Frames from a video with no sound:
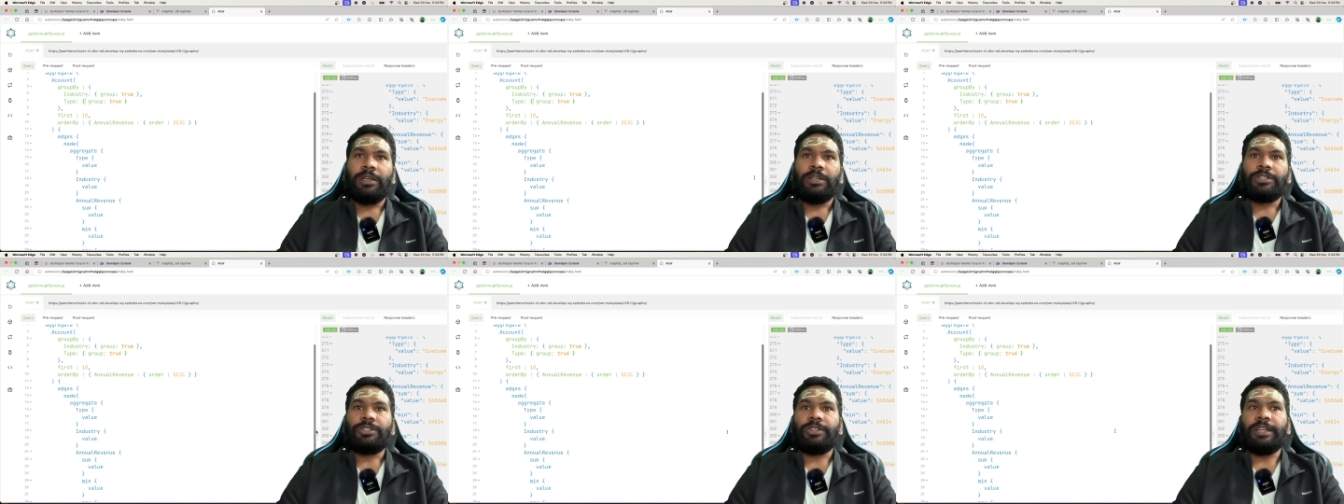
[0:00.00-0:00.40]

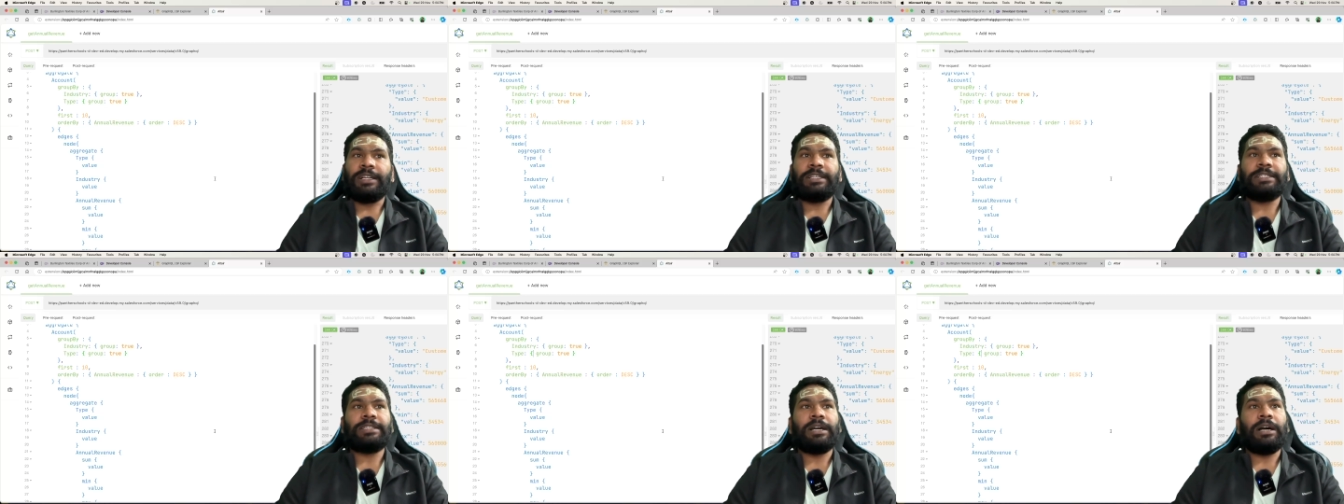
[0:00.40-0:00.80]
so that
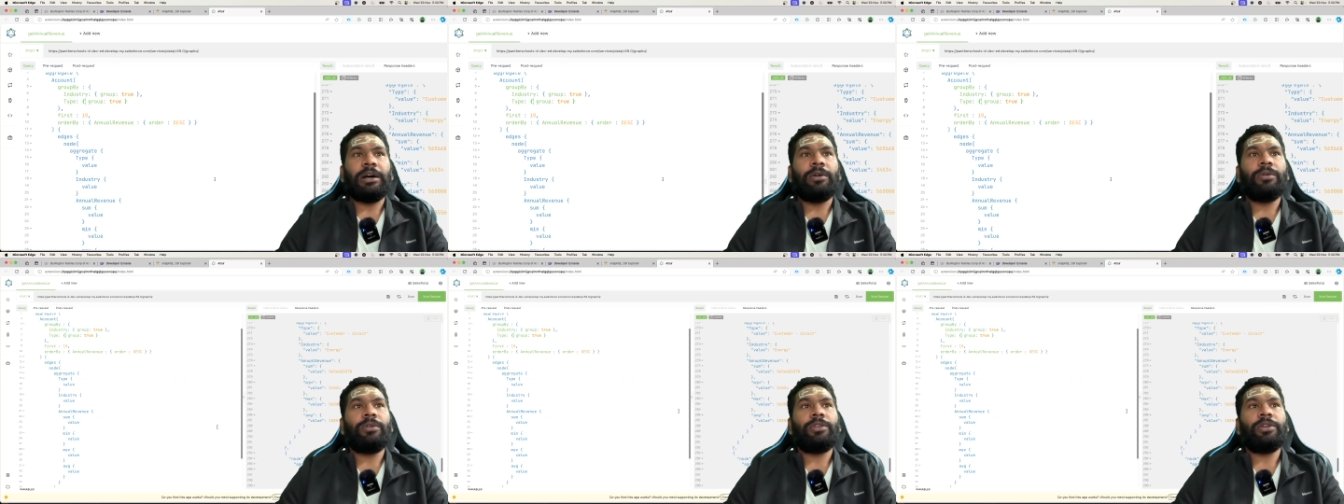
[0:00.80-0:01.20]
is
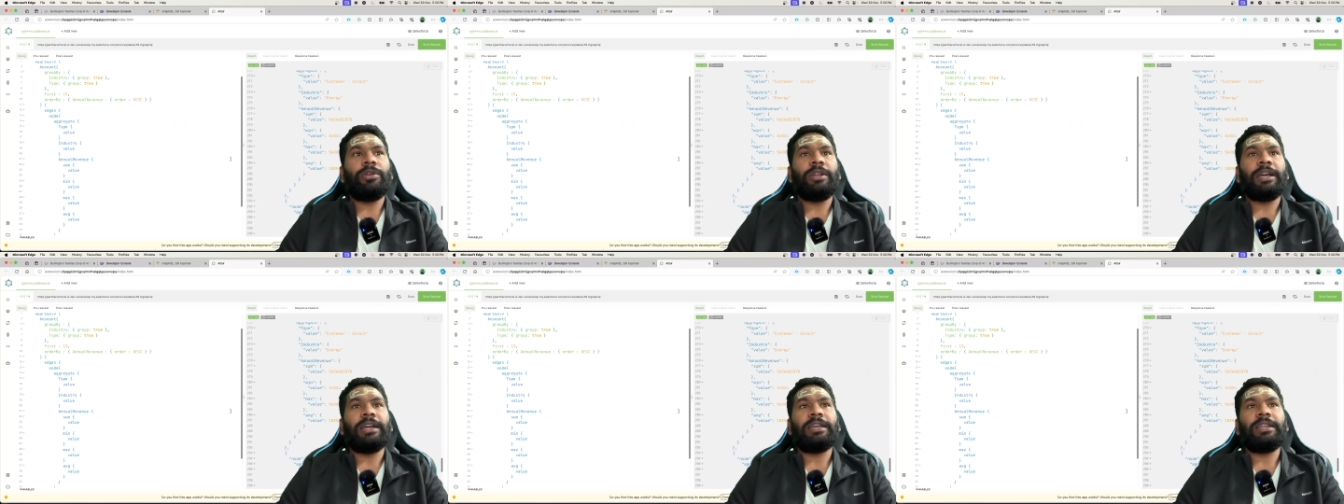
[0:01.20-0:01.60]
how your
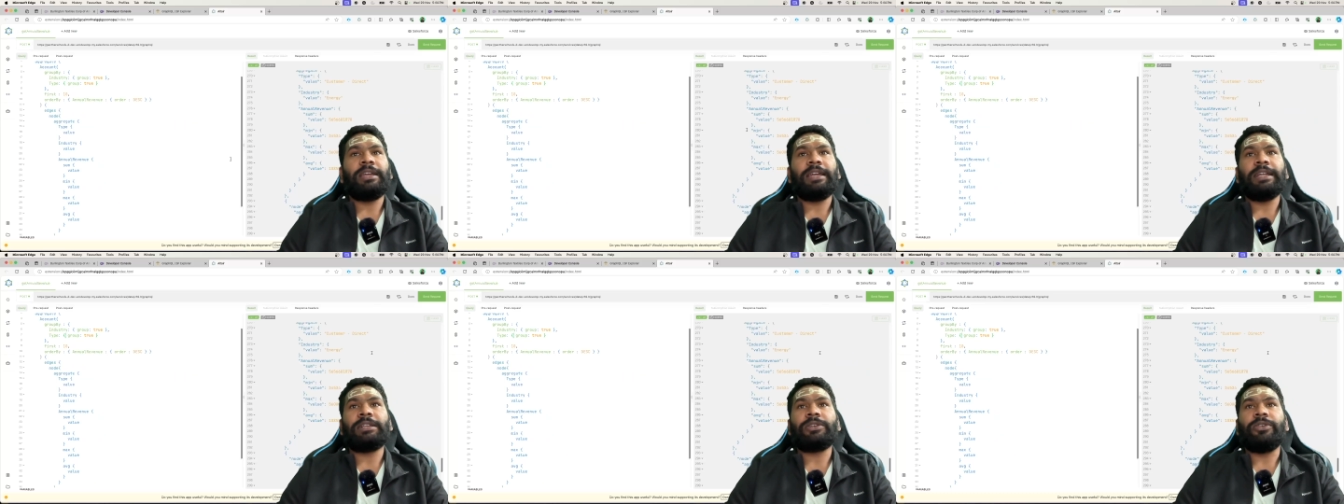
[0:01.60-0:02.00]

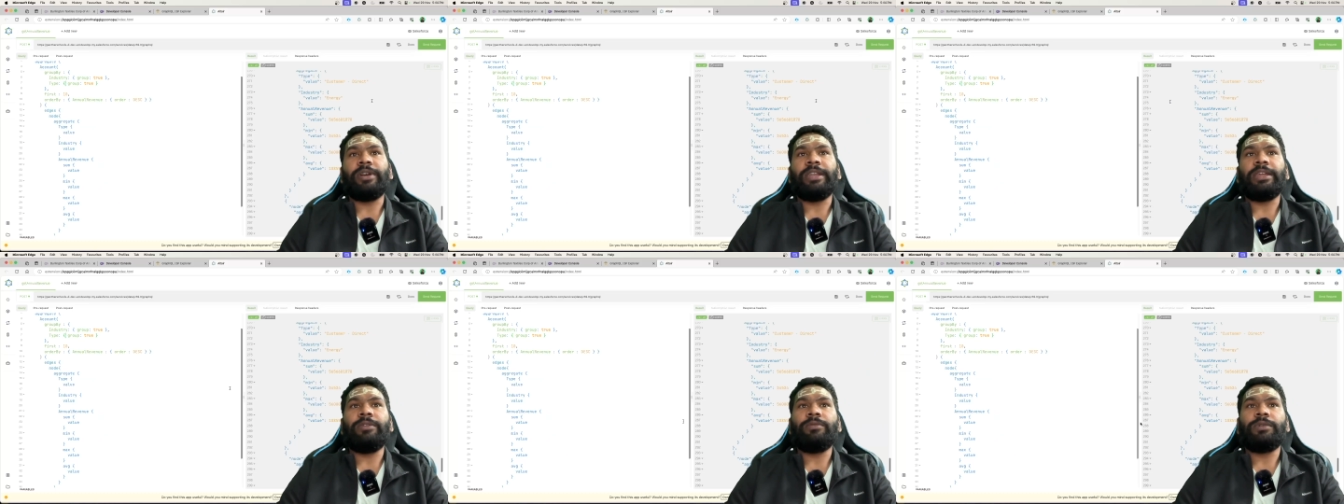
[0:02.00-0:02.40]
aggregate
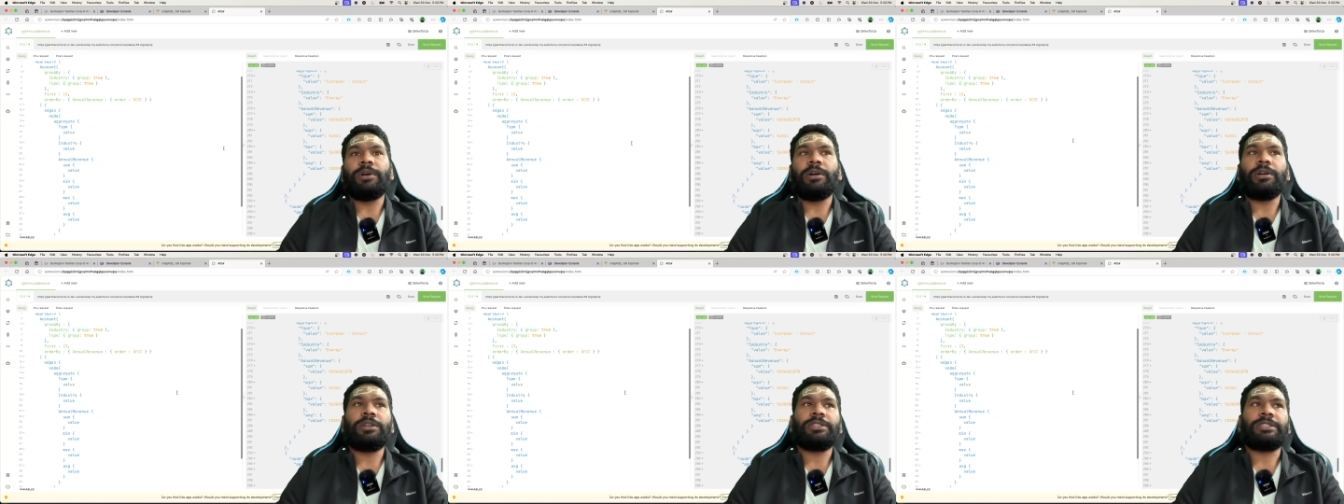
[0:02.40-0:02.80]
query
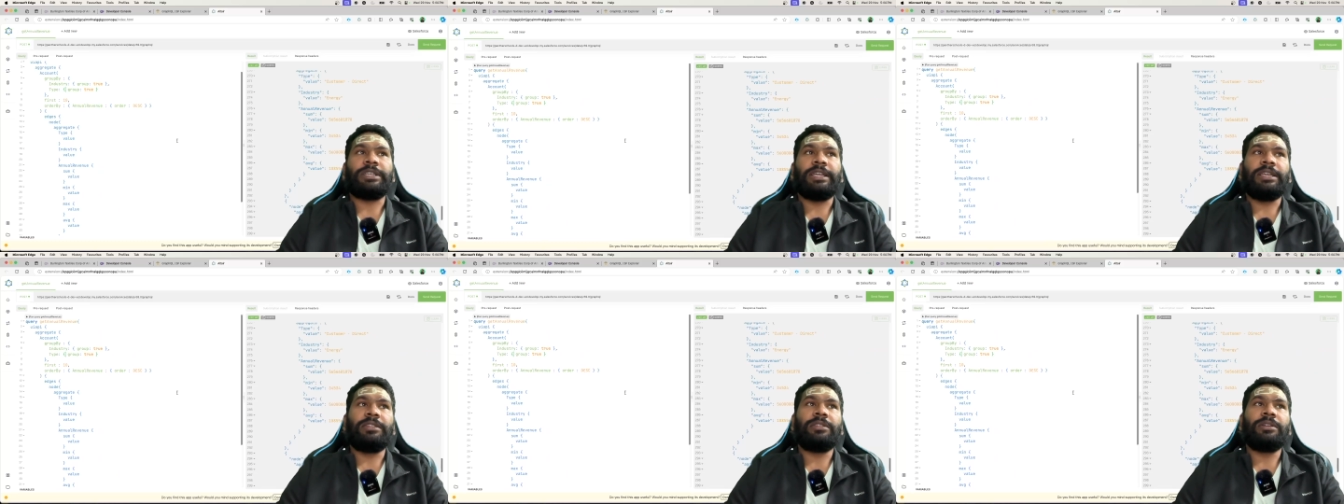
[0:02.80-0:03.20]
works
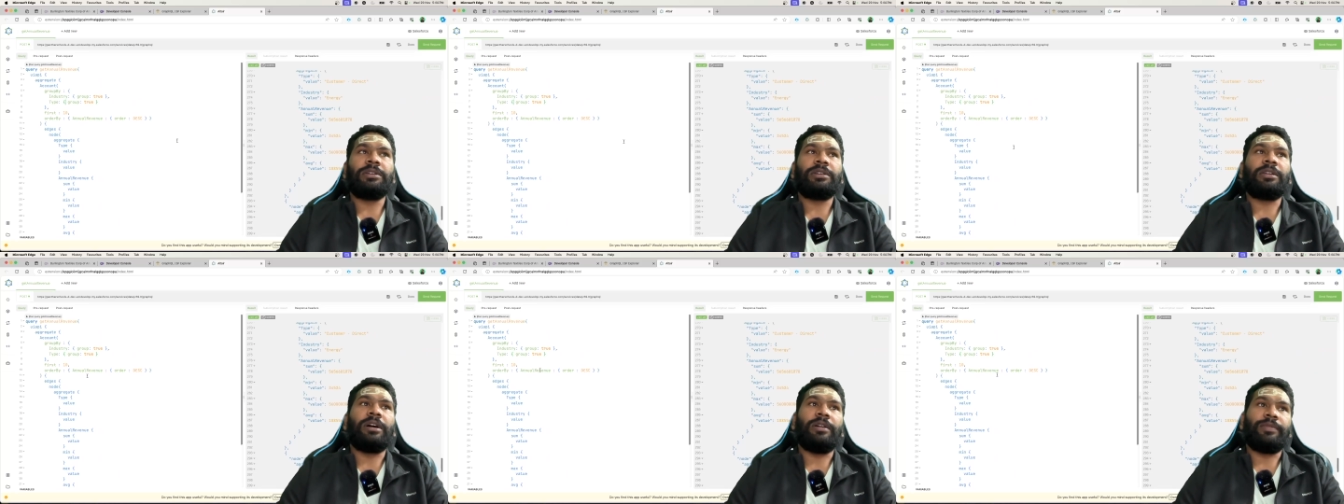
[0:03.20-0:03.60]
in the
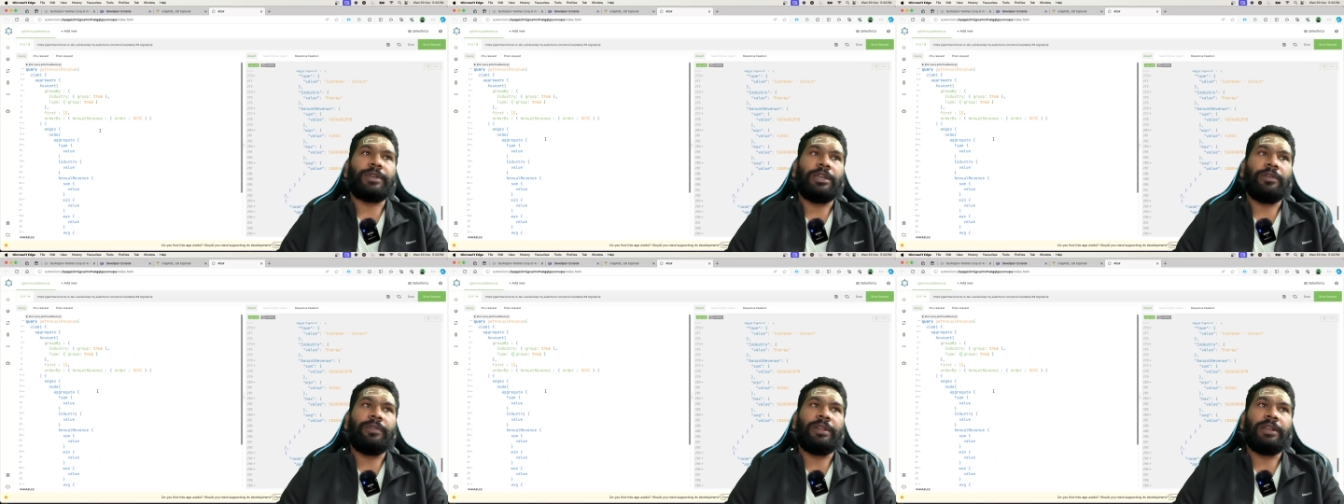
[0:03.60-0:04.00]

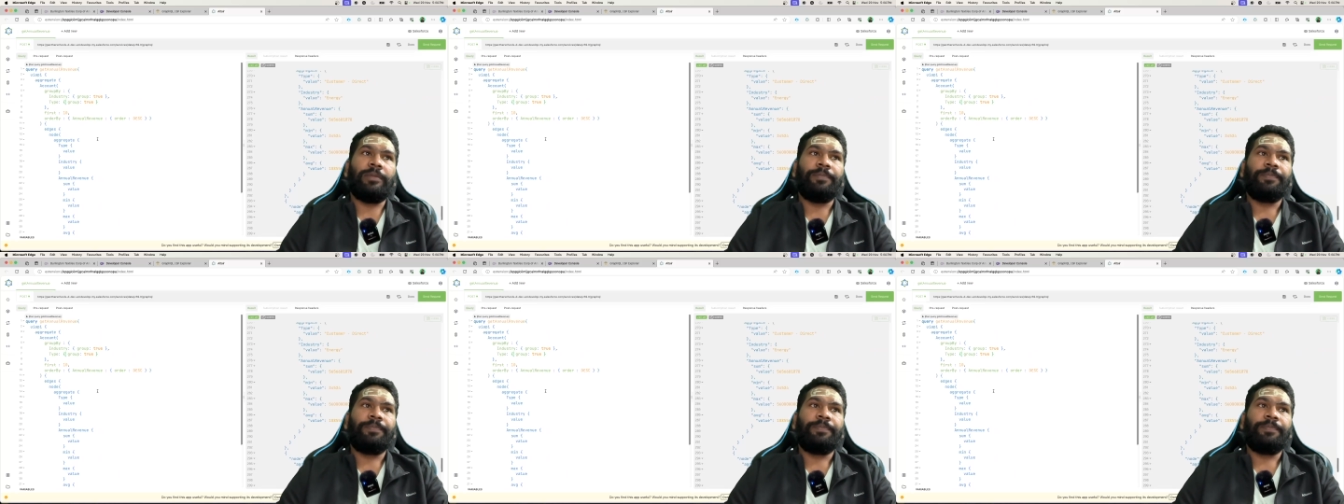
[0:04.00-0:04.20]
GraphQL.